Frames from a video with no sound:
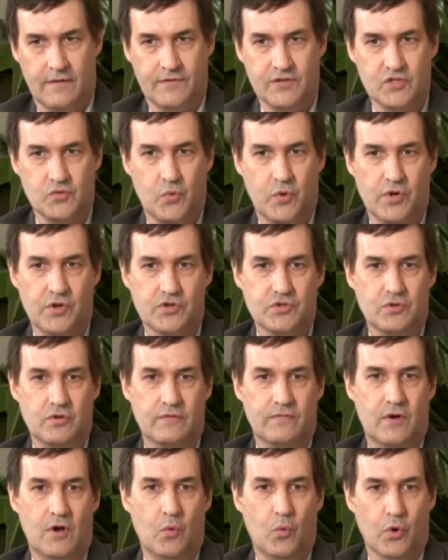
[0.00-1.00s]
office, where you're sort
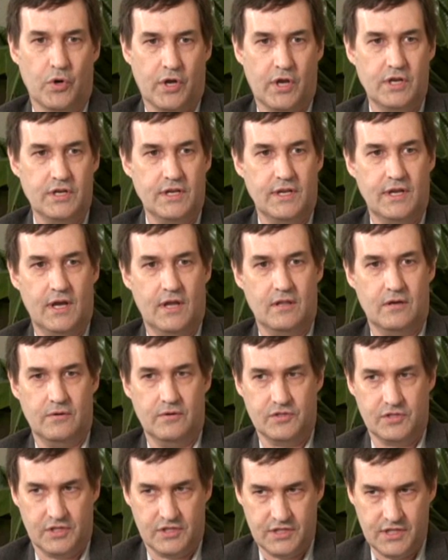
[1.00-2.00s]
of all working together
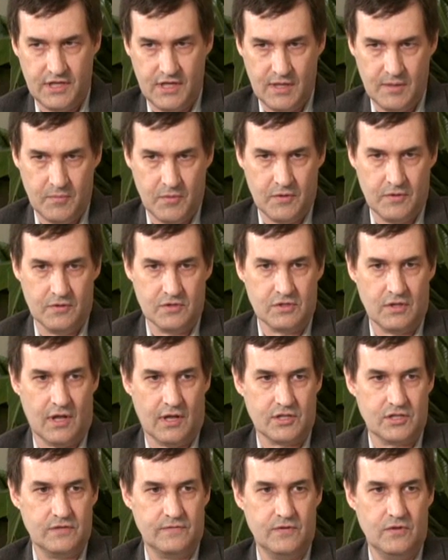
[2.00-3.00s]
as a team and there's
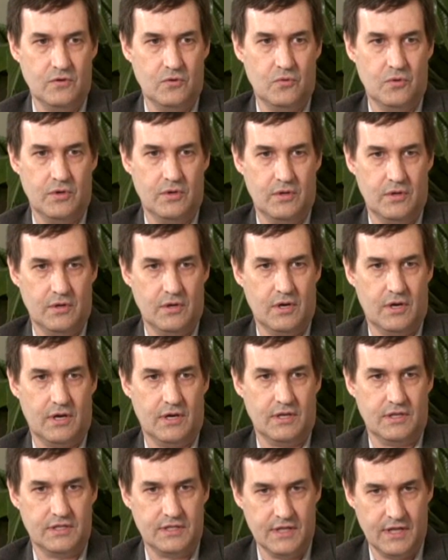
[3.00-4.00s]
lots of you
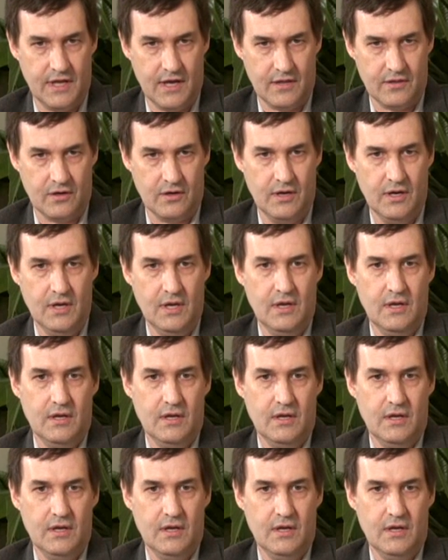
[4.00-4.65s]
together,